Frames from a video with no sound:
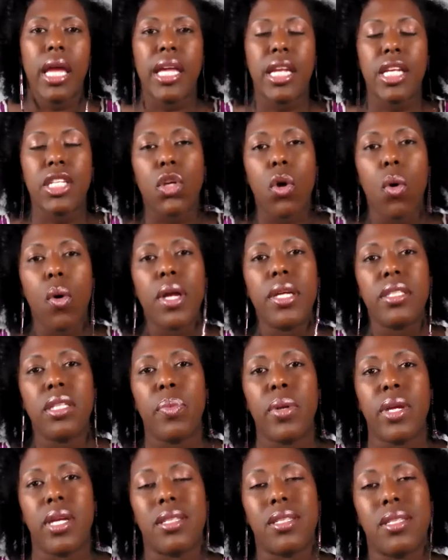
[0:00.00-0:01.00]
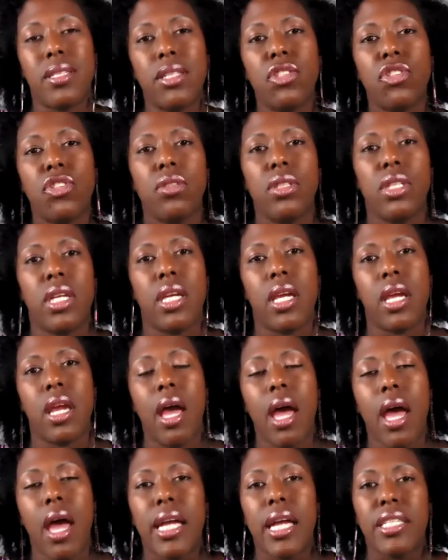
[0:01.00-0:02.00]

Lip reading: it is going to be essentially